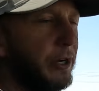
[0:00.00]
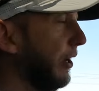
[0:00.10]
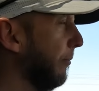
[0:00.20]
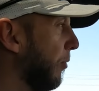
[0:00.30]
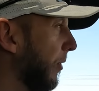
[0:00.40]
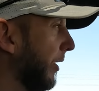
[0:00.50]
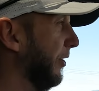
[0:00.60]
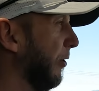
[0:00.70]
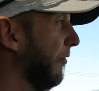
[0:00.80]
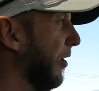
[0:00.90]
a point.
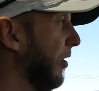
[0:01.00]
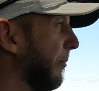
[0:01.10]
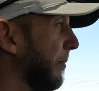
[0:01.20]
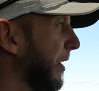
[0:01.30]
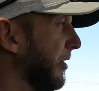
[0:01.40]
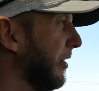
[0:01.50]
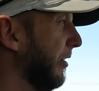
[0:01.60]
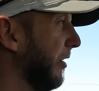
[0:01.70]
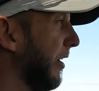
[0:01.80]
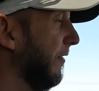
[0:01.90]
The overall
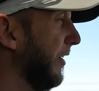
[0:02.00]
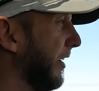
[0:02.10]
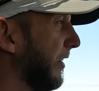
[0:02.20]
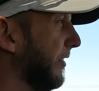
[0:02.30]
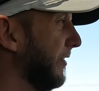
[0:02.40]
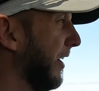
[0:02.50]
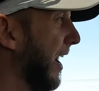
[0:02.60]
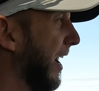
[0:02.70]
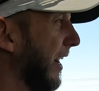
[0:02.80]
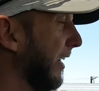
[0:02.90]
opinion of it is
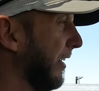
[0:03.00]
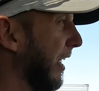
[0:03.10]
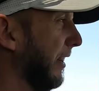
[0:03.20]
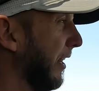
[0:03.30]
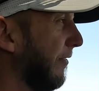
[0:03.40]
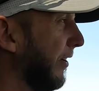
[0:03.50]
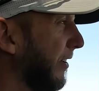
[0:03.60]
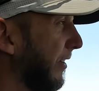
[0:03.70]
I love it.